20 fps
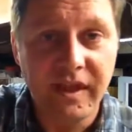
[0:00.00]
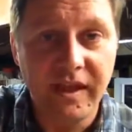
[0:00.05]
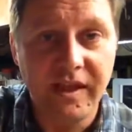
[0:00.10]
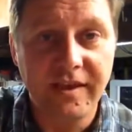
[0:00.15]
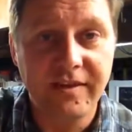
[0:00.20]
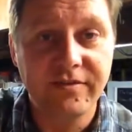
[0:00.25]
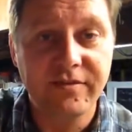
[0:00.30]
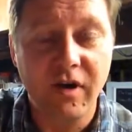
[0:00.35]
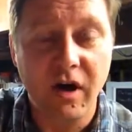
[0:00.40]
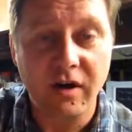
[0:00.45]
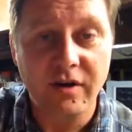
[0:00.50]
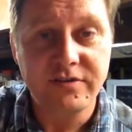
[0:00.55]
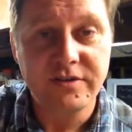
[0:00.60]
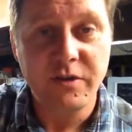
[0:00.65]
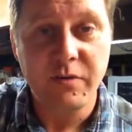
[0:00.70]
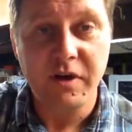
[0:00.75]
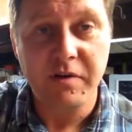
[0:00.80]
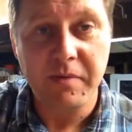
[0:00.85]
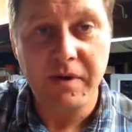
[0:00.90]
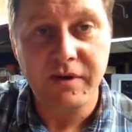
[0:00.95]
is
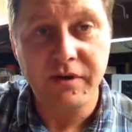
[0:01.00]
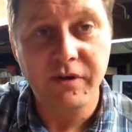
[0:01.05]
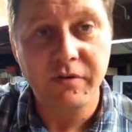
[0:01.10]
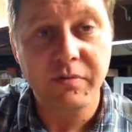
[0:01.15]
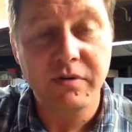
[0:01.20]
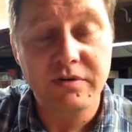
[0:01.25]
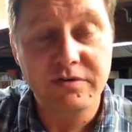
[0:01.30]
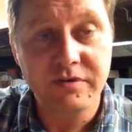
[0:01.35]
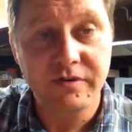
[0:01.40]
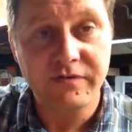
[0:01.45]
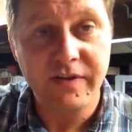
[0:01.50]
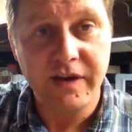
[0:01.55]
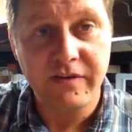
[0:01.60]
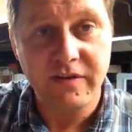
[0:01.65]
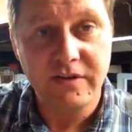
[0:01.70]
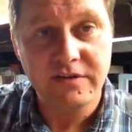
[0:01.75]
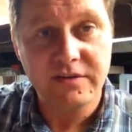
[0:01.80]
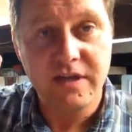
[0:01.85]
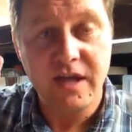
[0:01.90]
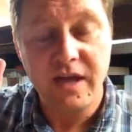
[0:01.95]
honestly one of my new personal
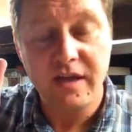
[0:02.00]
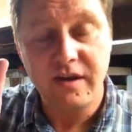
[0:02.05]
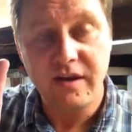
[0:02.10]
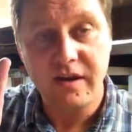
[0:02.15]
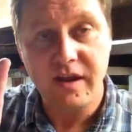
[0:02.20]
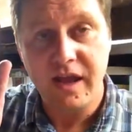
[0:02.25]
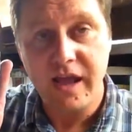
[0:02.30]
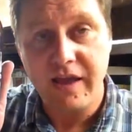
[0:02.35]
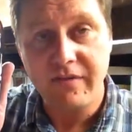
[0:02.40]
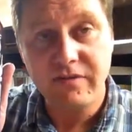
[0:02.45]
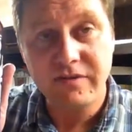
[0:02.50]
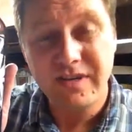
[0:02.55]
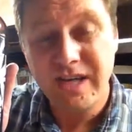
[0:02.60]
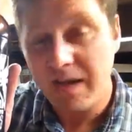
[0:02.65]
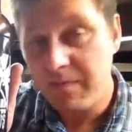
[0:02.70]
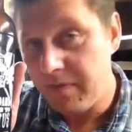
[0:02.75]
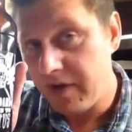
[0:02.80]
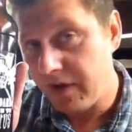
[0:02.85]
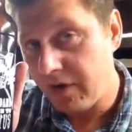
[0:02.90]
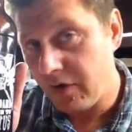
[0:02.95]
favorites, and every
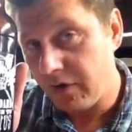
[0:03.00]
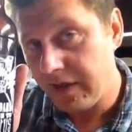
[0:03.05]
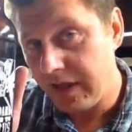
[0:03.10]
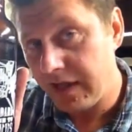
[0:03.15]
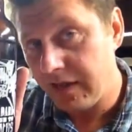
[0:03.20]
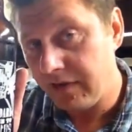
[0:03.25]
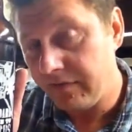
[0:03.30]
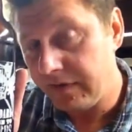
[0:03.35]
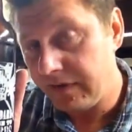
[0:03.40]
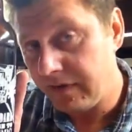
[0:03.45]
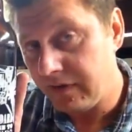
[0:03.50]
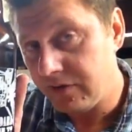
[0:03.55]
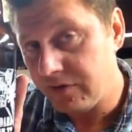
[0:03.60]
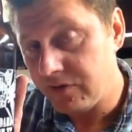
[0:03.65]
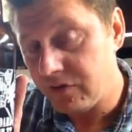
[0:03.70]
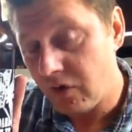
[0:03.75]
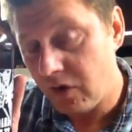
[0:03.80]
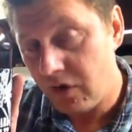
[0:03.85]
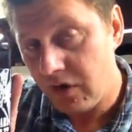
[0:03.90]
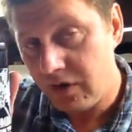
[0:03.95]
time I go to that lovely little
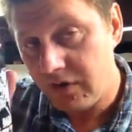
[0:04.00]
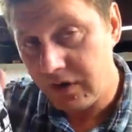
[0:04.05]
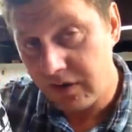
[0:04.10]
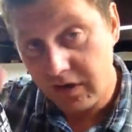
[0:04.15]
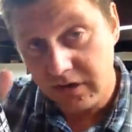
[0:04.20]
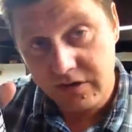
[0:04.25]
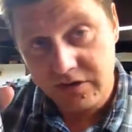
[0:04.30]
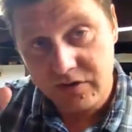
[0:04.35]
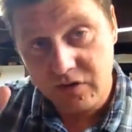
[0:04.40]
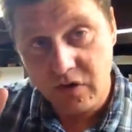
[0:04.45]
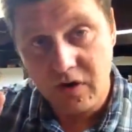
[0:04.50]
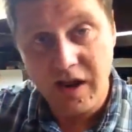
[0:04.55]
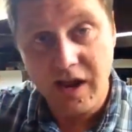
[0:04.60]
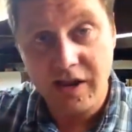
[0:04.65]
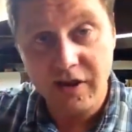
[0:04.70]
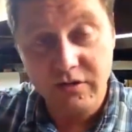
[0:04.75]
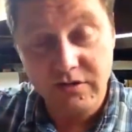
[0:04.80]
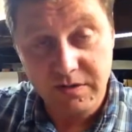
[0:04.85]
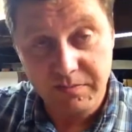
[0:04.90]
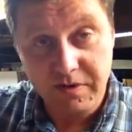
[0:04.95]
store, the liquor store,
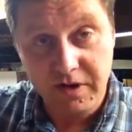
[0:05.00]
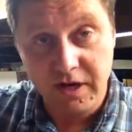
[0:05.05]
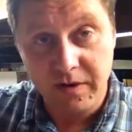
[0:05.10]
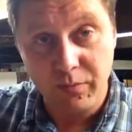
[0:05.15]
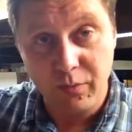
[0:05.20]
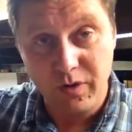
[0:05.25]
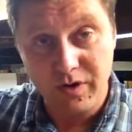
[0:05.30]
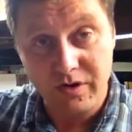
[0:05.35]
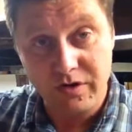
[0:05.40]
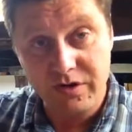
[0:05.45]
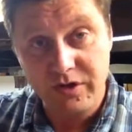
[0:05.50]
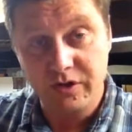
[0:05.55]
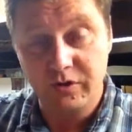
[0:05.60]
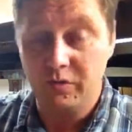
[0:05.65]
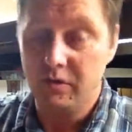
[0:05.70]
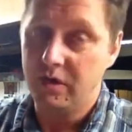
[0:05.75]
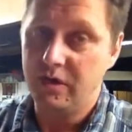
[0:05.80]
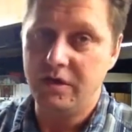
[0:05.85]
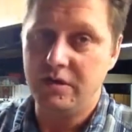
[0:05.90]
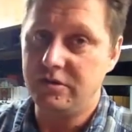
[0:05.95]
I usually pick up 1 or
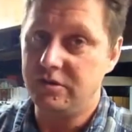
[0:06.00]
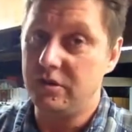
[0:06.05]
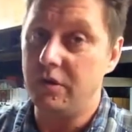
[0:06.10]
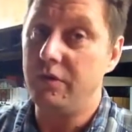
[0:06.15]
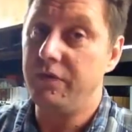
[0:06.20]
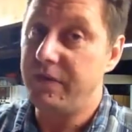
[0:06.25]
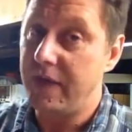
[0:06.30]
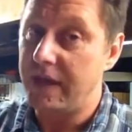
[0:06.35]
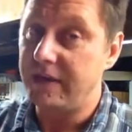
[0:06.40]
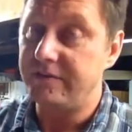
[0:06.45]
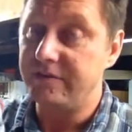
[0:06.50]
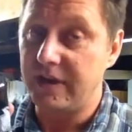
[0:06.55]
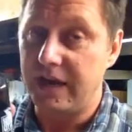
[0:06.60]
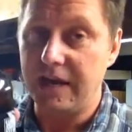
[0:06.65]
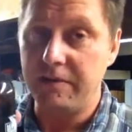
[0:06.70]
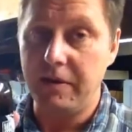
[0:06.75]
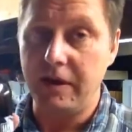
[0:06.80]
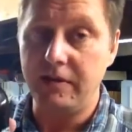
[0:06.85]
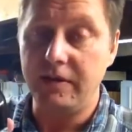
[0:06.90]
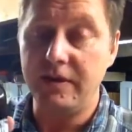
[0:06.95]
2. So thanks
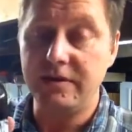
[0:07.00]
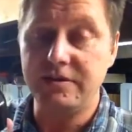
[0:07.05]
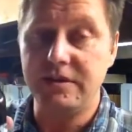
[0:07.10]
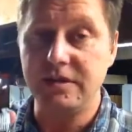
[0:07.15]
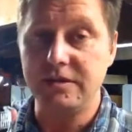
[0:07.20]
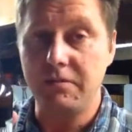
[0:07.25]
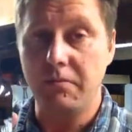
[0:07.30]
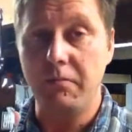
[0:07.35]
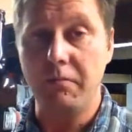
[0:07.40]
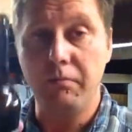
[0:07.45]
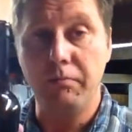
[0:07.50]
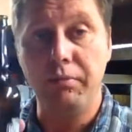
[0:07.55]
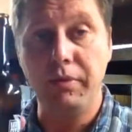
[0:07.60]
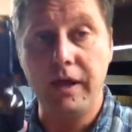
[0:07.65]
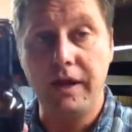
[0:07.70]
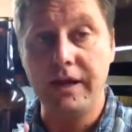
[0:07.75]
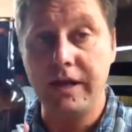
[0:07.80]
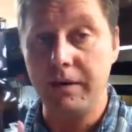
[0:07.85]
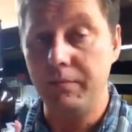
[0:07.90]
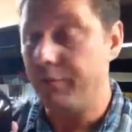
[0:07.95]
again, mate. This is
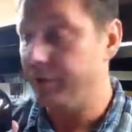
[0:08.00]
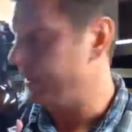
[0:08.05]
bloody